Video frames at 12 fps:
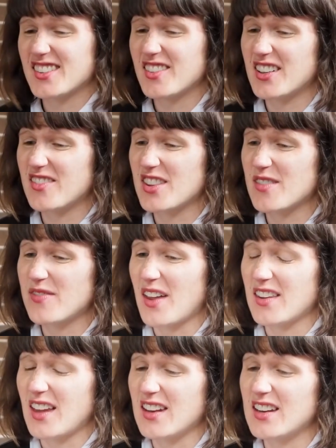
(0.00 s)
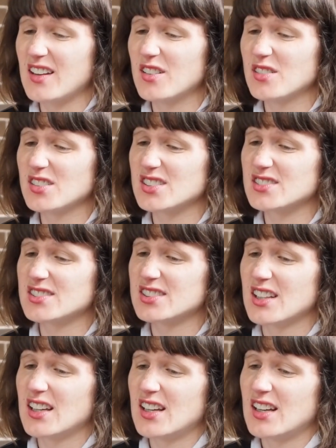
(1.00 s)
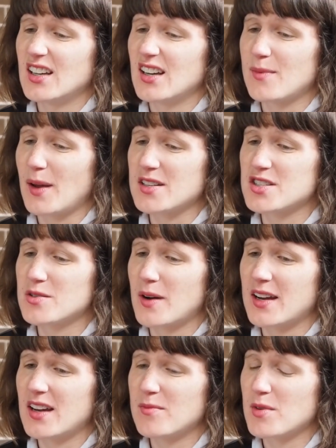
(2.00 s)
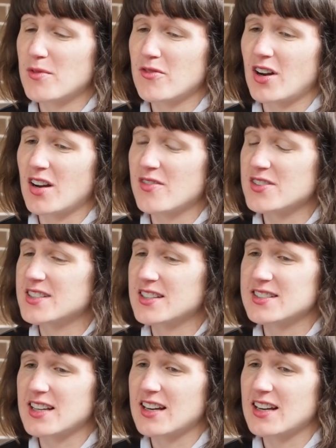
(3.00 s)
I went in with that niggle, and about 2 a.m. you've been running for 16